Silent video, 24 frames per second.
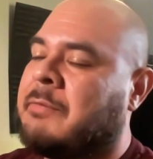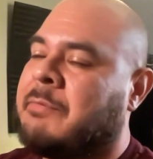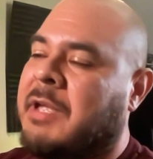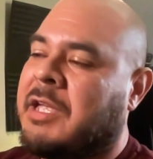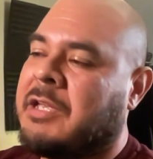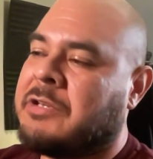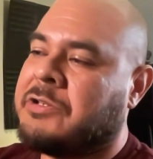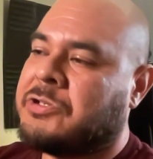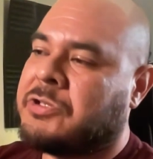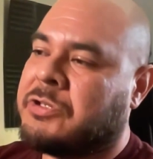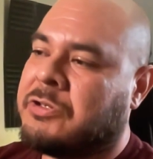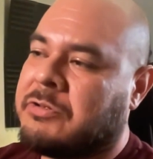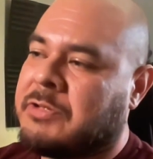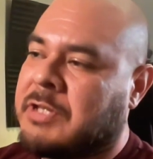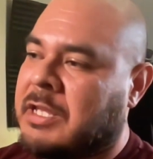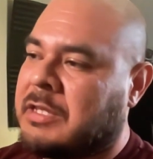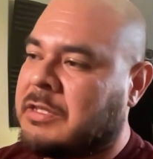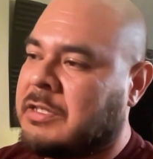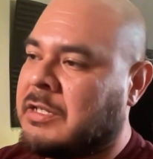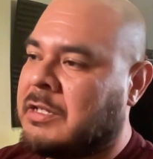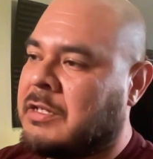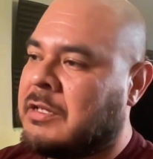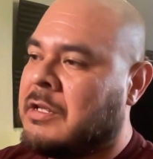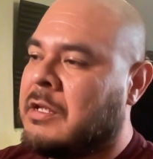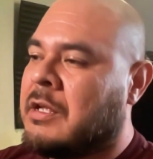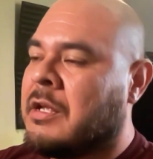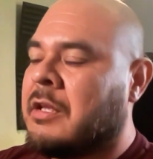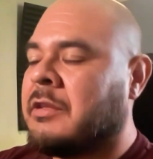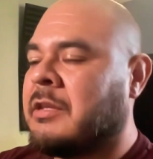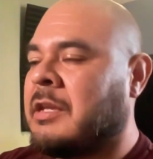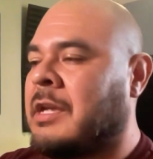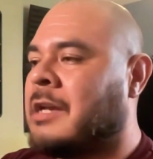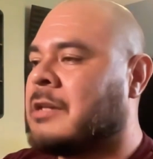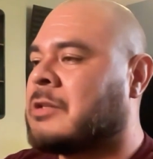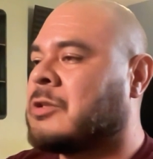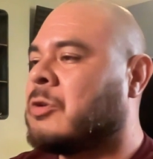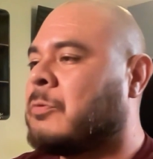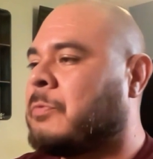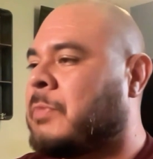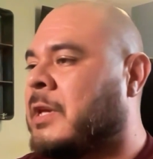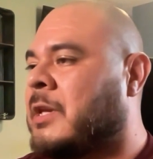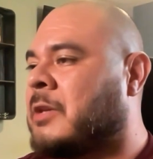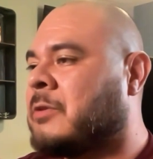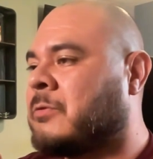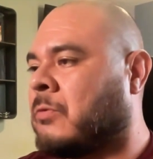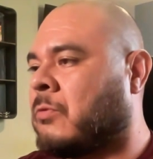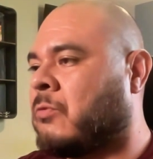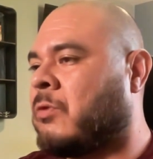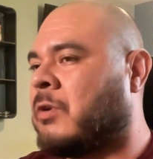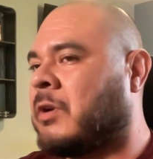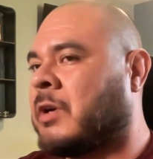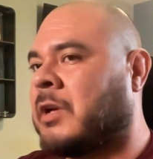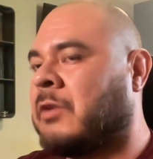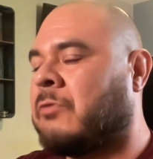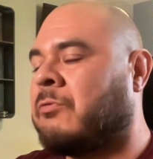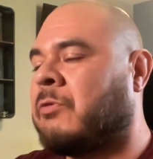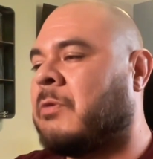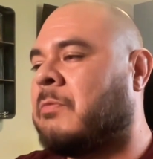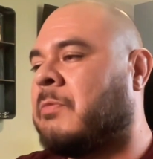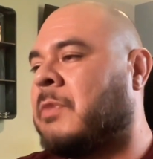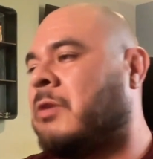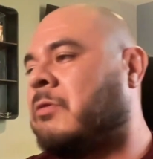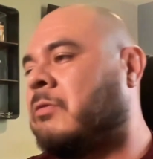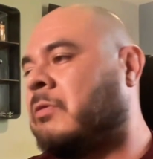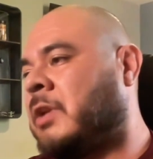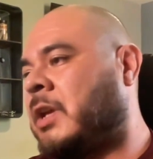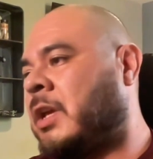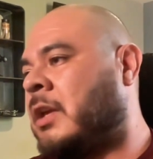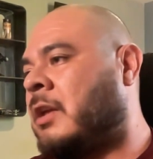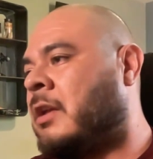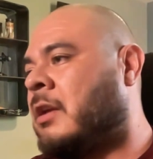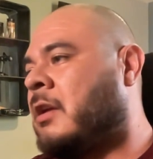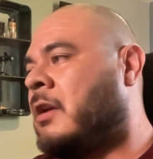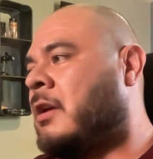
making sure that the SOPs were working remotely.